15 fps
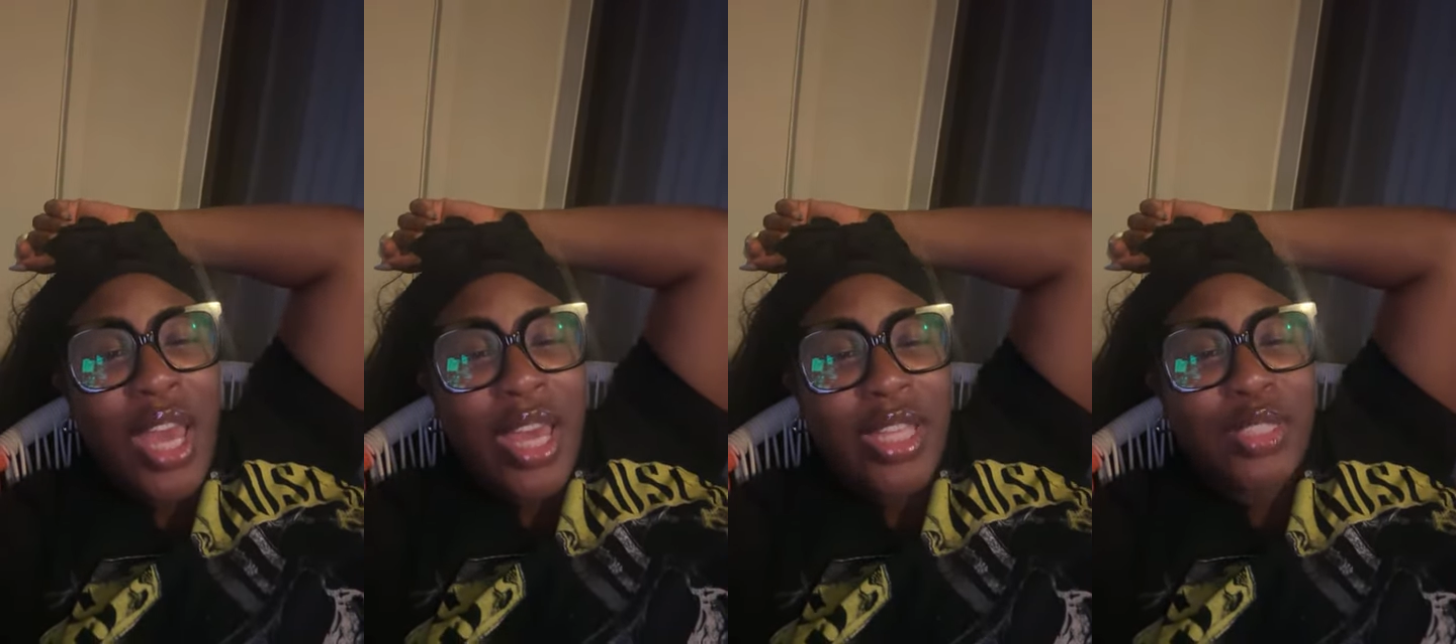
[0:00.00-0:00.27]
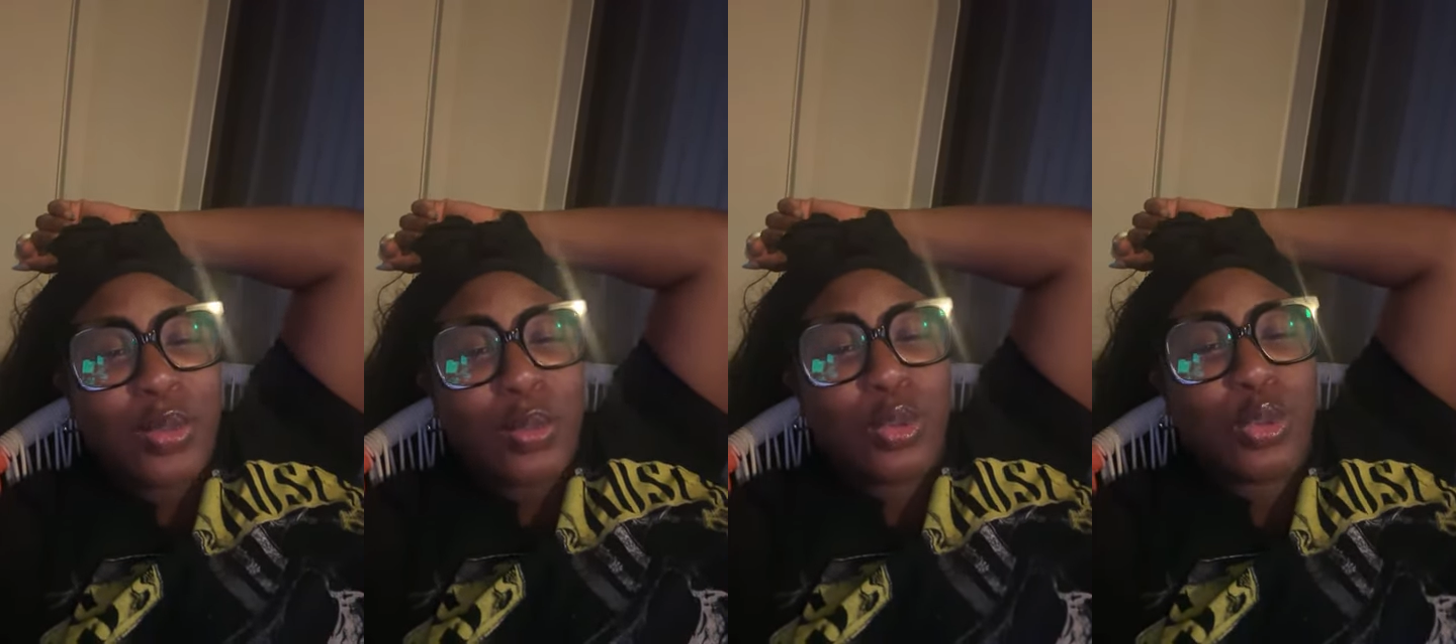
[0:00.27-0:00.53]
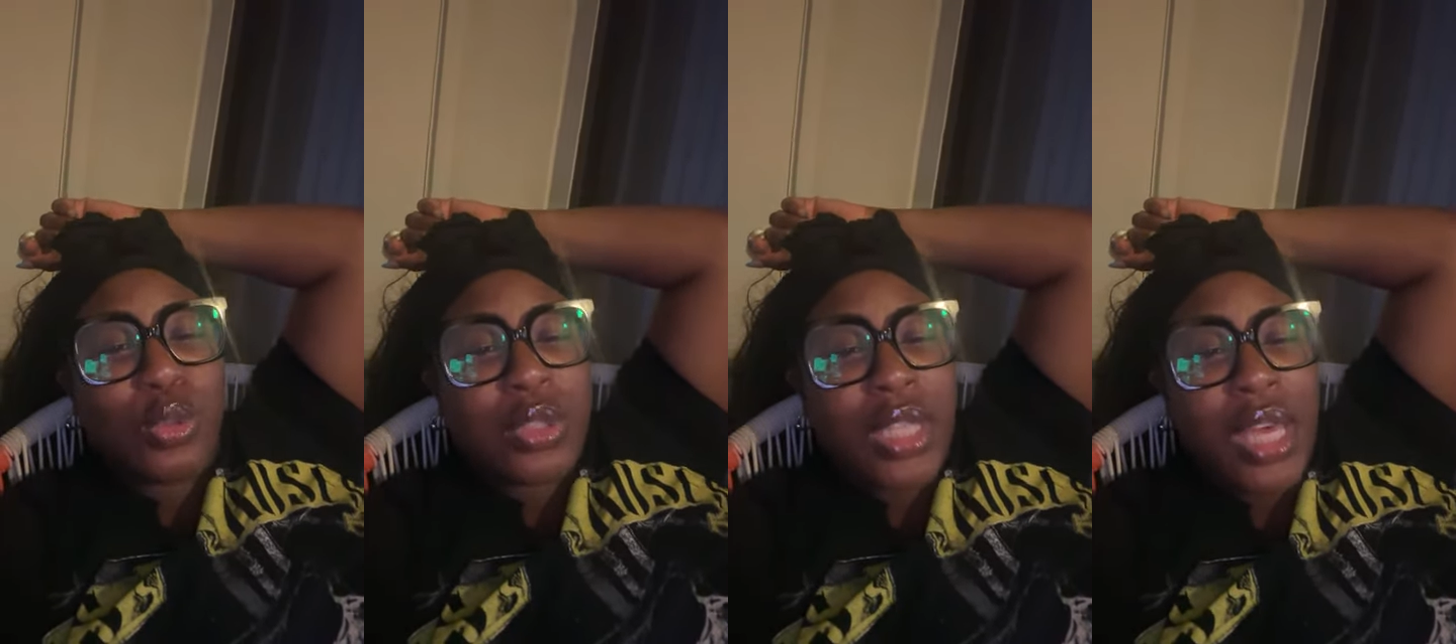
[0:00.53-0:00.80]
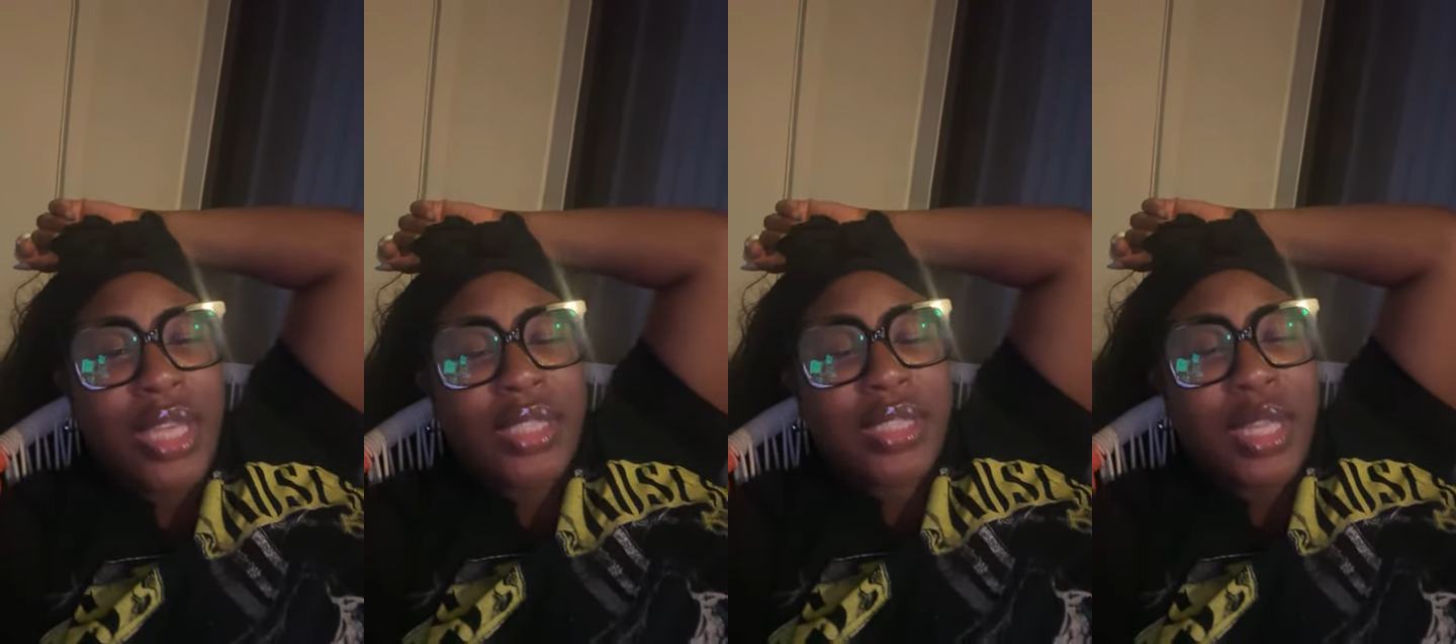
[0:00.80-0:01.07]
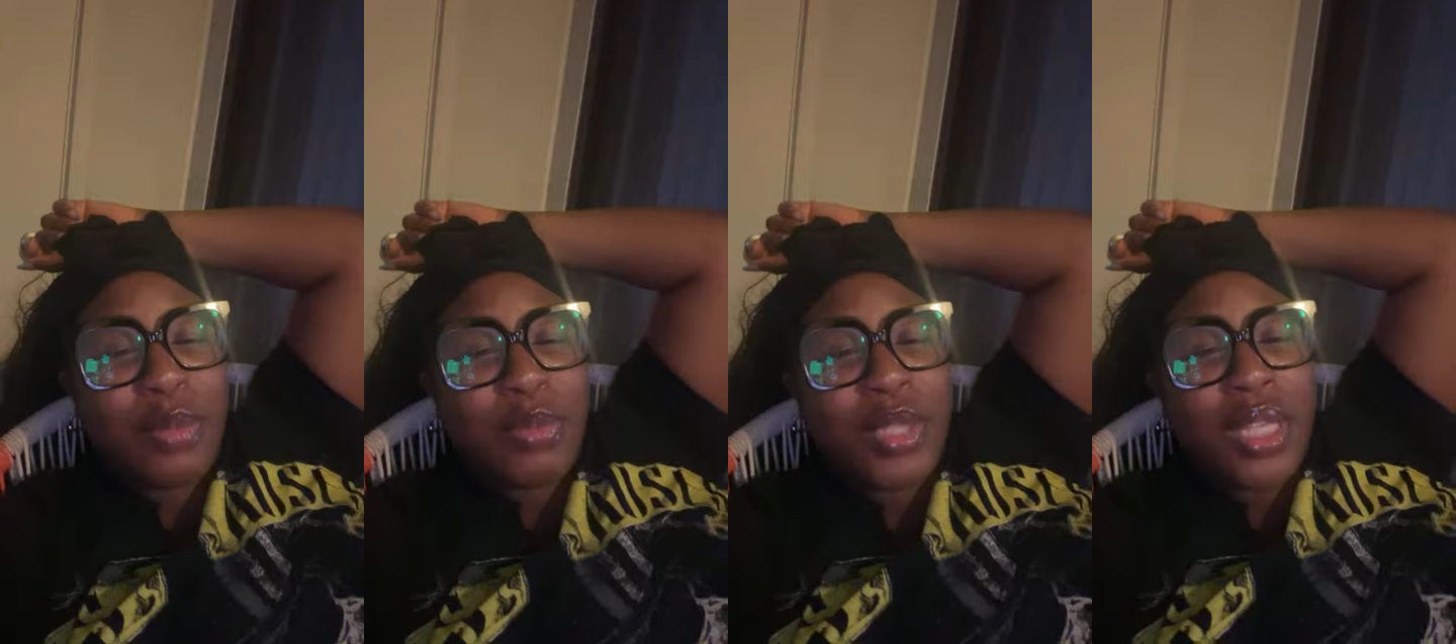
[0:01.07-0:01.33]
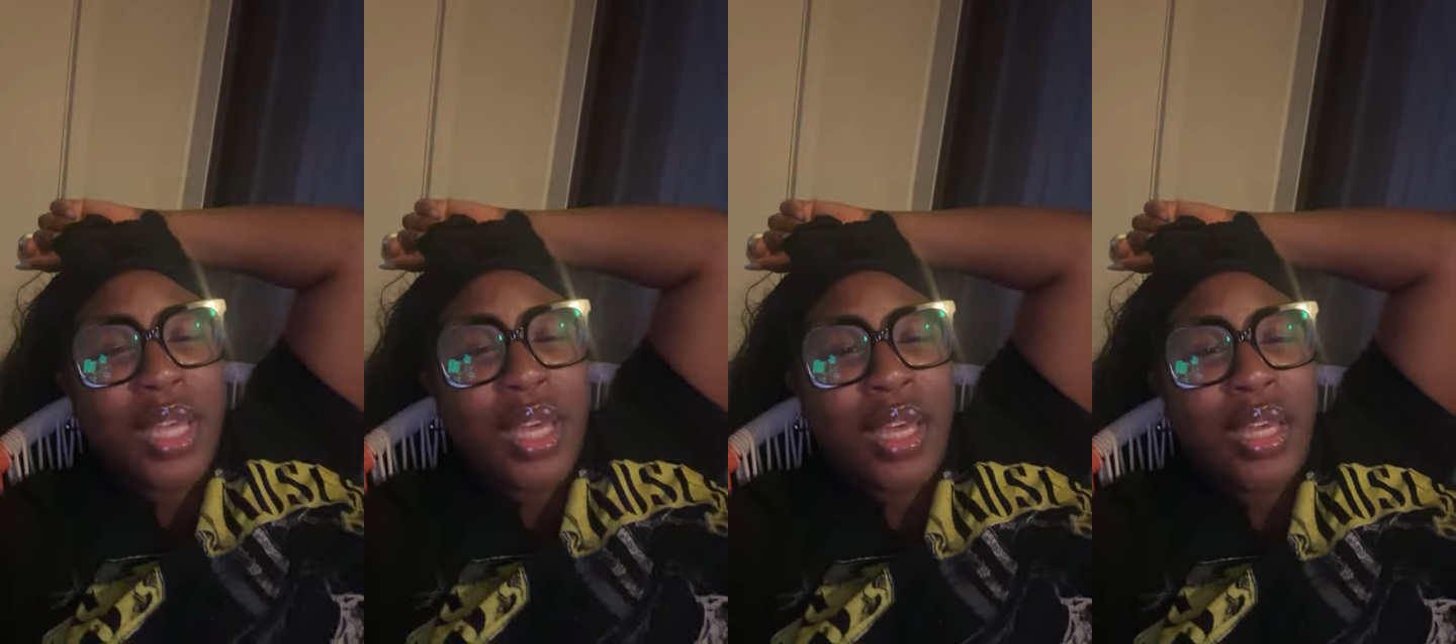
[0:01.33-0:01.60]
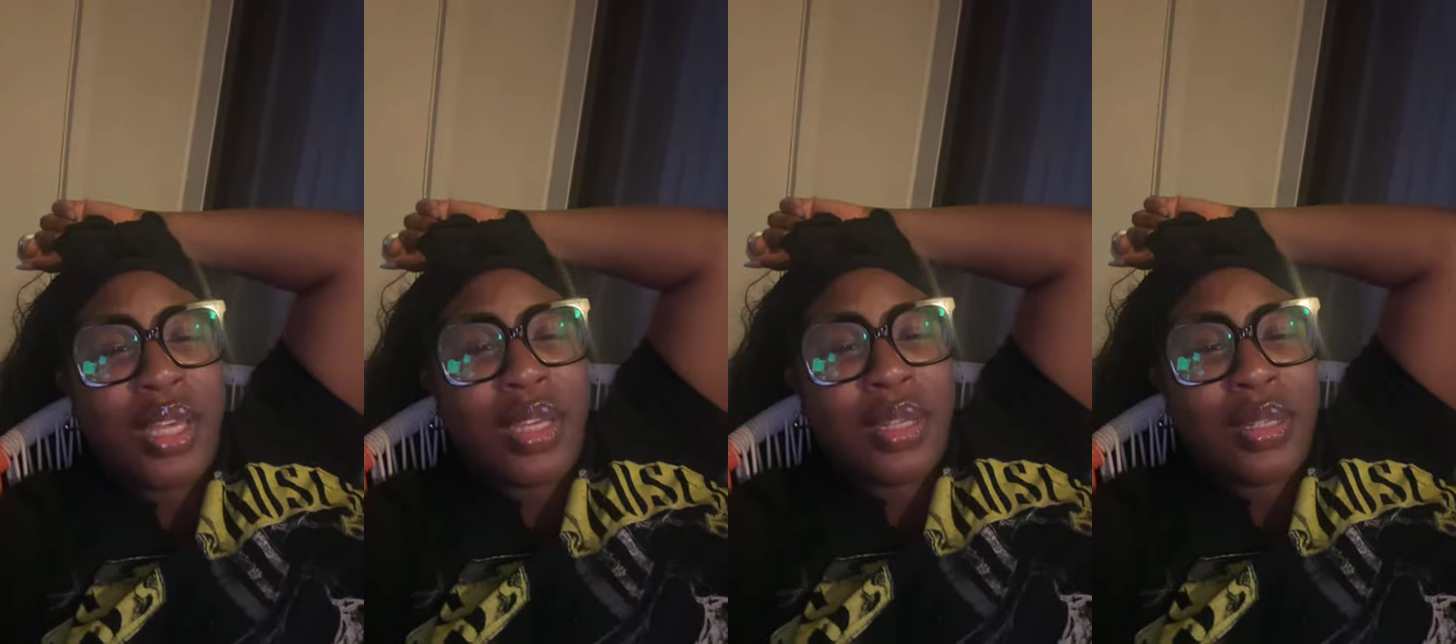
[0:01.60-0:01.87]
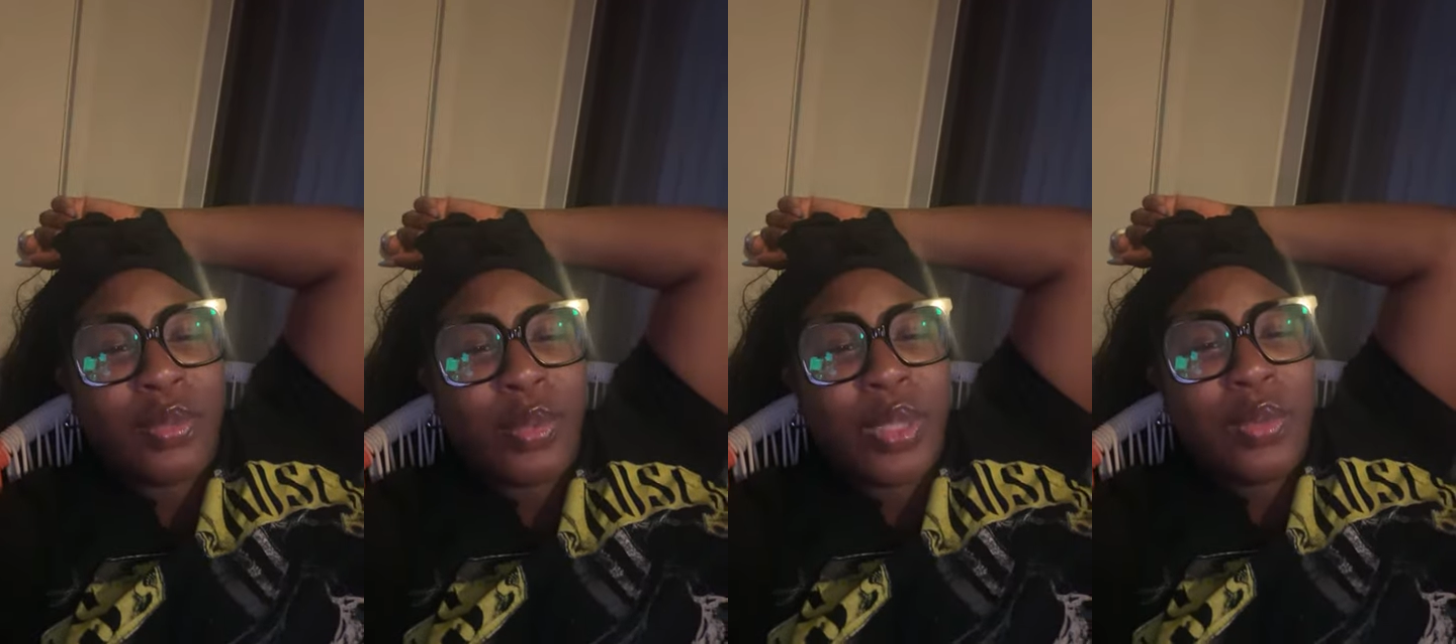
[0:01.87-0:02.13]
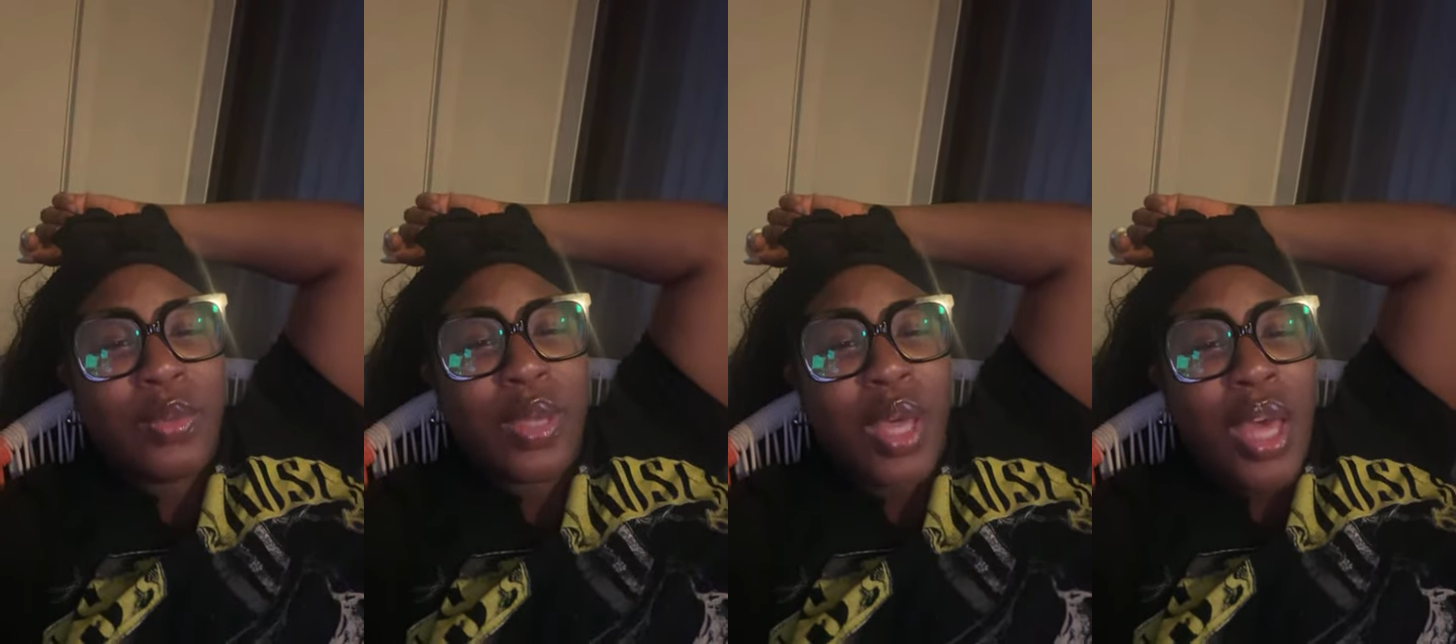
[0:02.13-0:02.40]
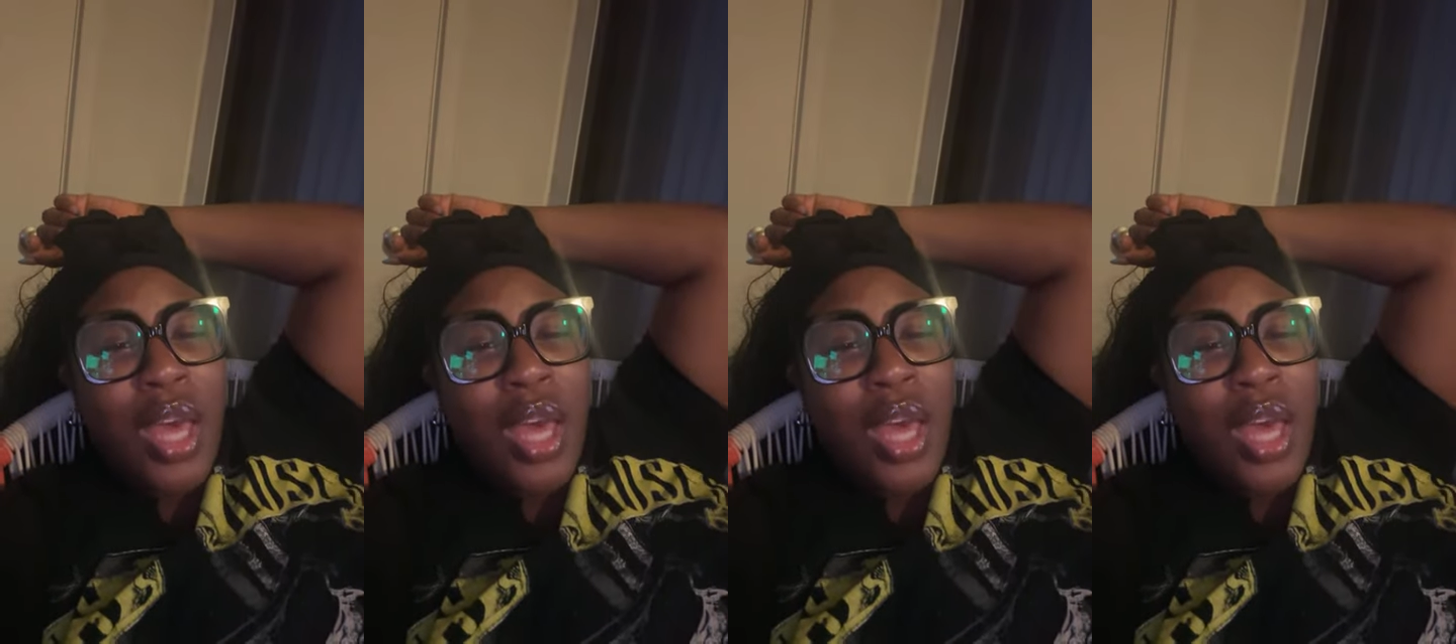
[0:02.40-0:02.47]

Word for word: As soon as you said something, um, we.